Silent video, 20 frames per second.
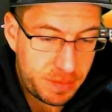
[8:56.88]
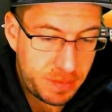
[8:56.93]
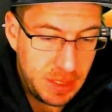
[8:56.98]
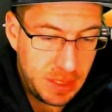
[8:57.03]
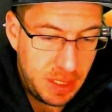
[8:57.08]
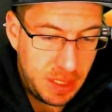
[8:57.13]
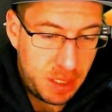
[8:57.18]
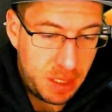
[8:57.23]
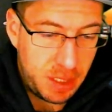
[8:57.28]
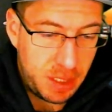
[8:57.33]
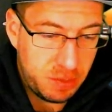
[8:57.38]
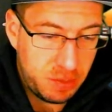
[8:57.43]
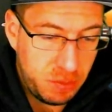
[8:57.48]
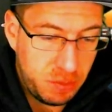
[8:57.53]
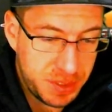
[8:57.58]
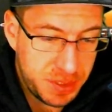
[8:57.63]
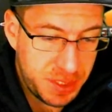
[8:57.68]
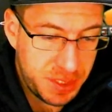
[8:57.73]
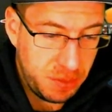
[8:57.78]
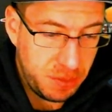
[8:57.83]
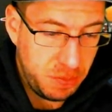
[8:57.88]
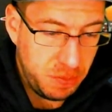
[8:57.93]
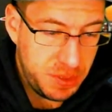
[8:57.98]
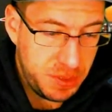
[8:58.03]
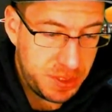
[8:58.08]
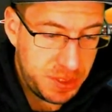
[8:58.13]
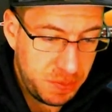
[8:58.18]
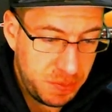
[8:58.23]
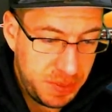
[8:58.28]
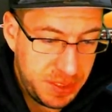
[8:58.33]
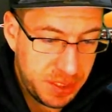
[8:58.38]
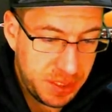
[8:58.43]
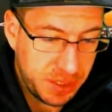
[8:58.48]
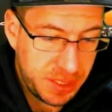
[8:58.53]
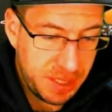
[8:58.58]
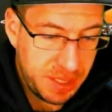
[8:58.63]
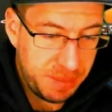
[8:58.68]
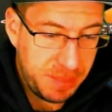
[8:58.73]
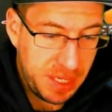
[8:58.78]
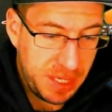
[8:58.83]
Alright, cool. So we
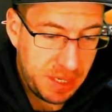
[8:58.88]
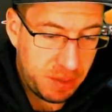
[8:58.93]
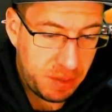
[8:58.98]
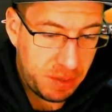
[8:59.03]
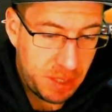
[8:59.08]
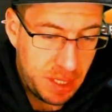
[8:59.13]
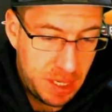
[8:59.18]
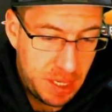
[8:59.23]
took them down.